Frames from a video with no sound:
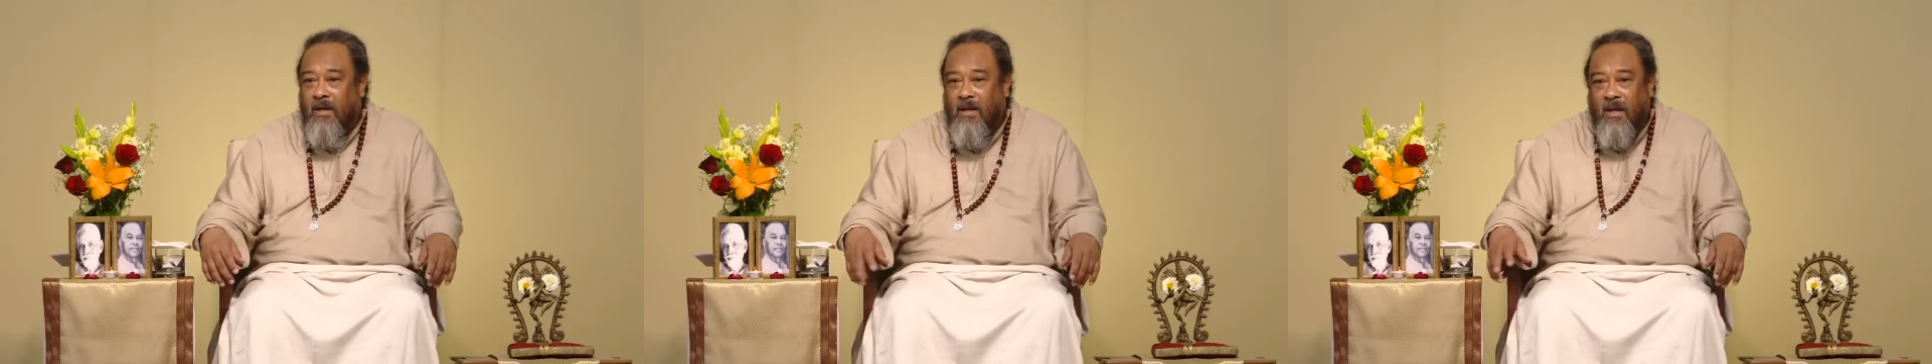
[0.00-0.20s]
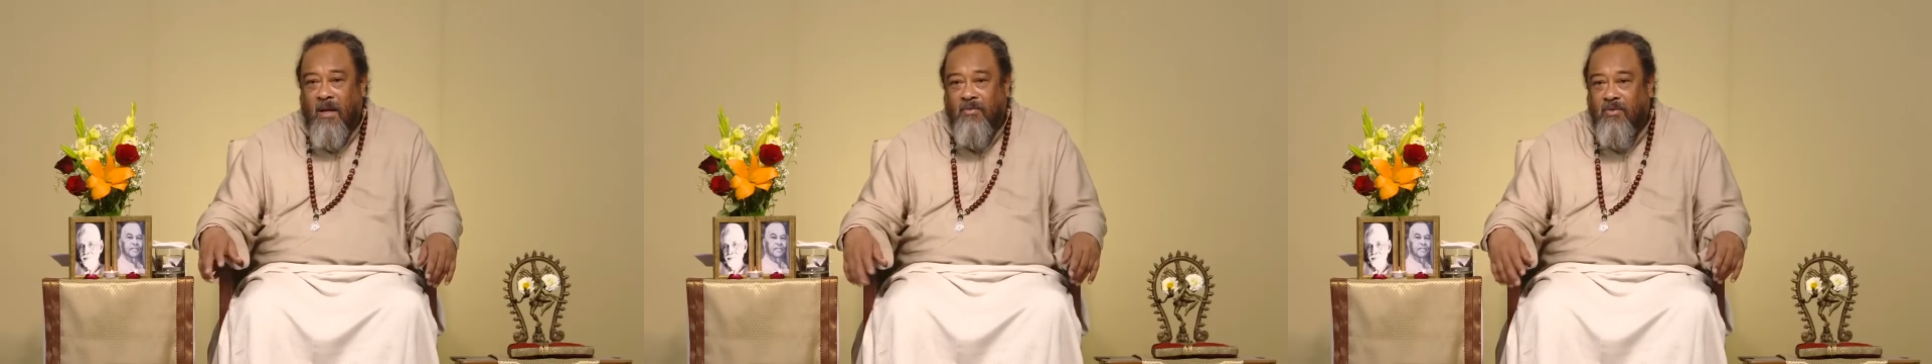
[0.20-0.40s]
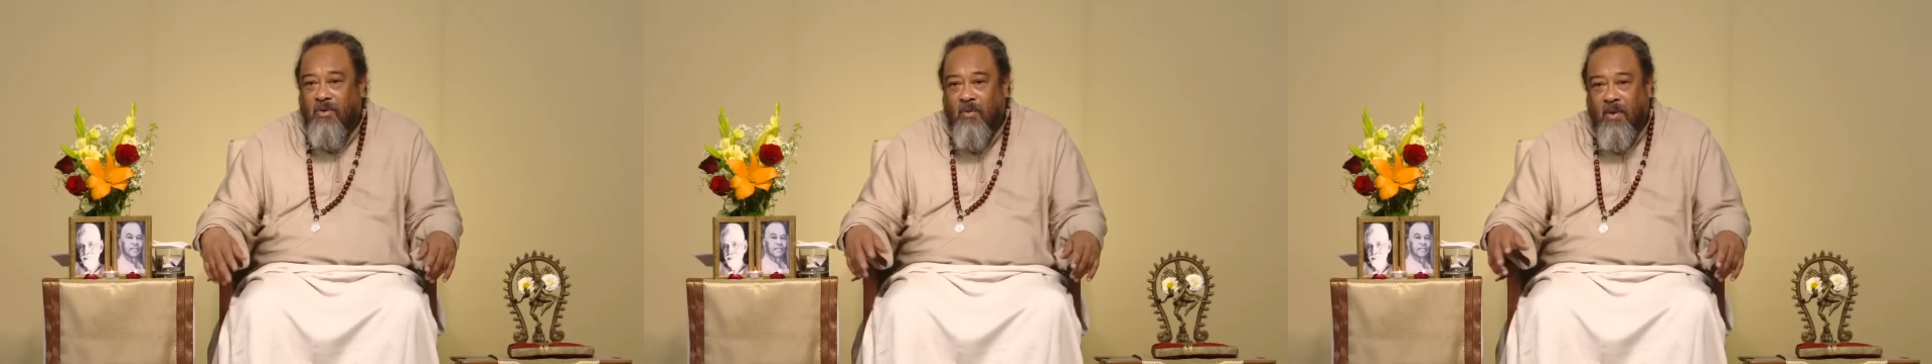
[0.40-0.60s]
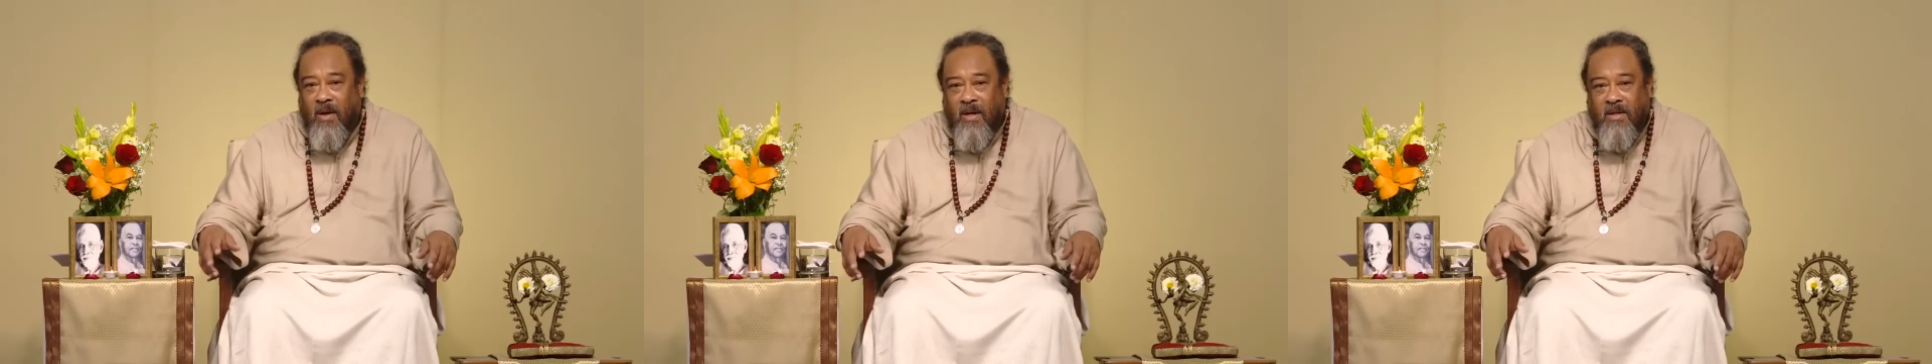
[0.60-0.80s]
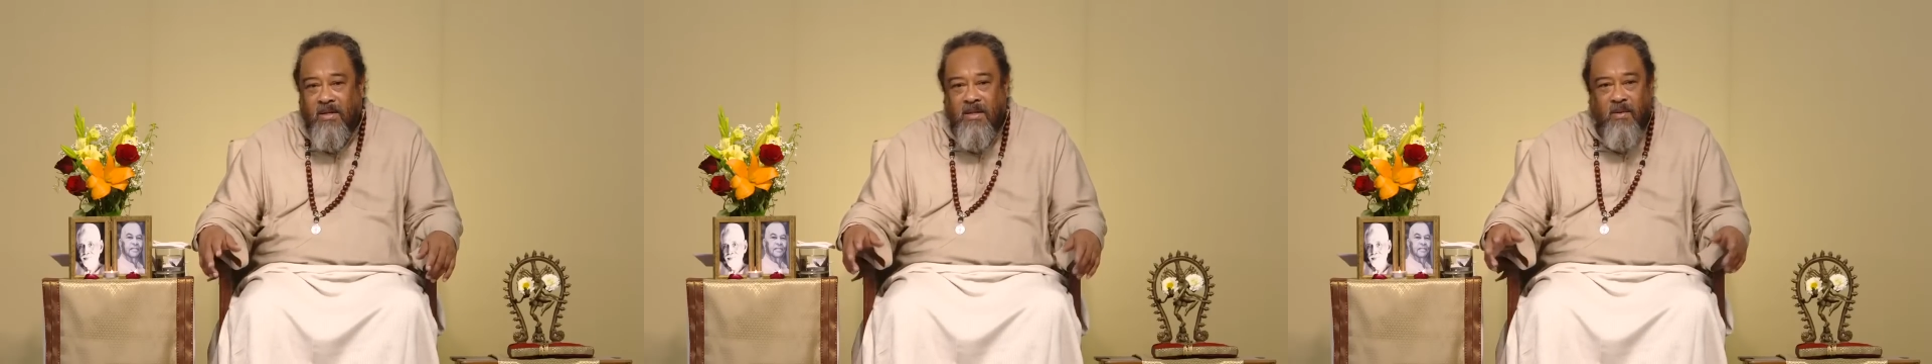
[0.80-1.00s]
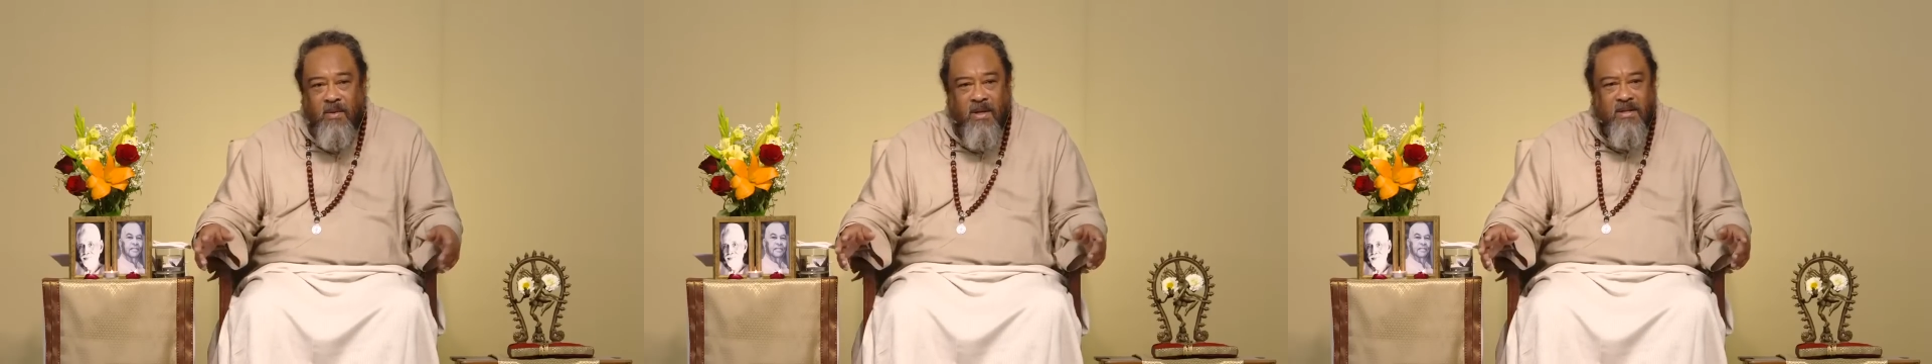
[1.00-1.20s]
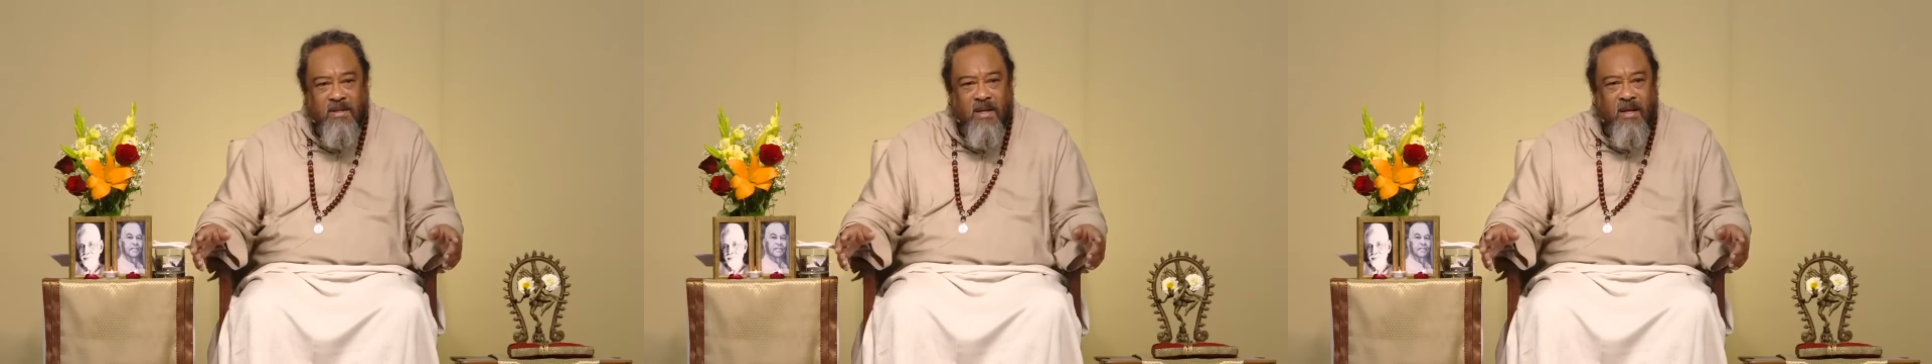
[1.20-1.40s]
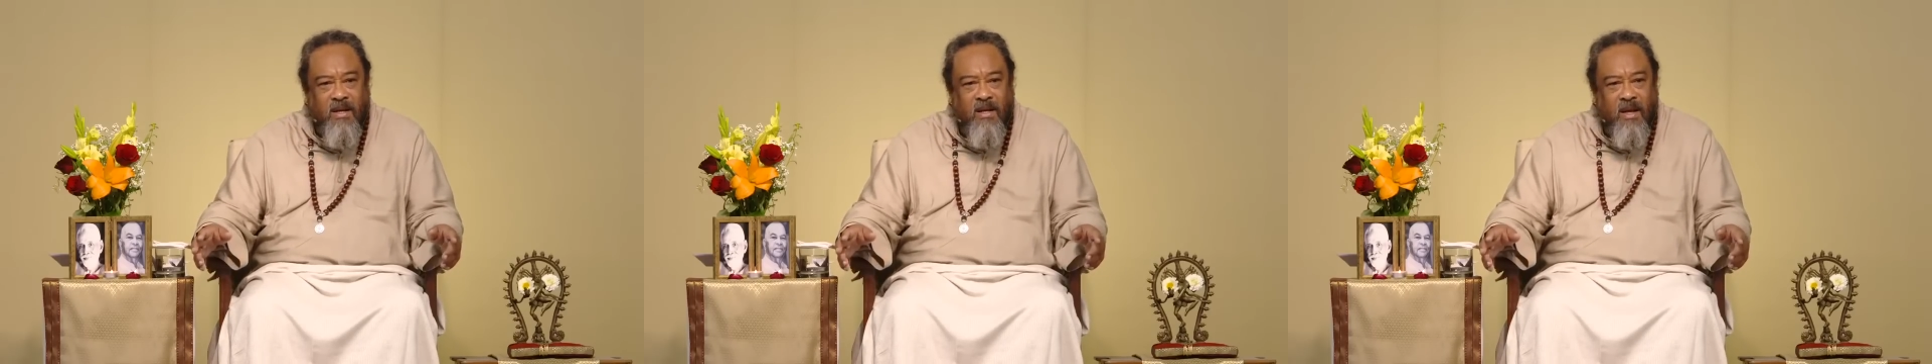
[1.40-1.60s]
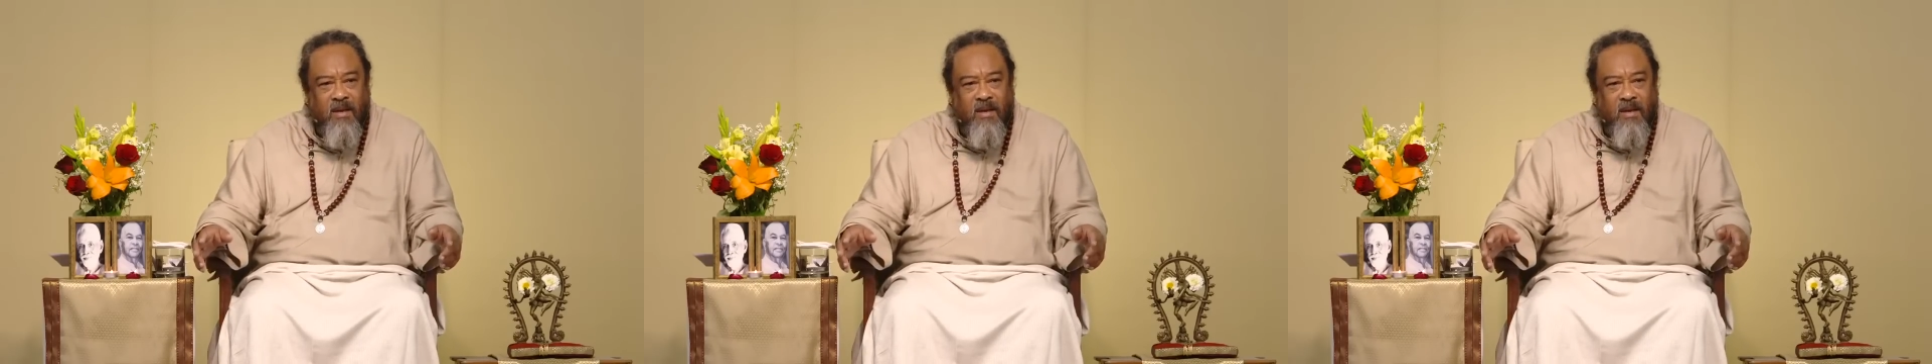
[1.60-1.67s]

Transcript: then after a while they say, wait a second,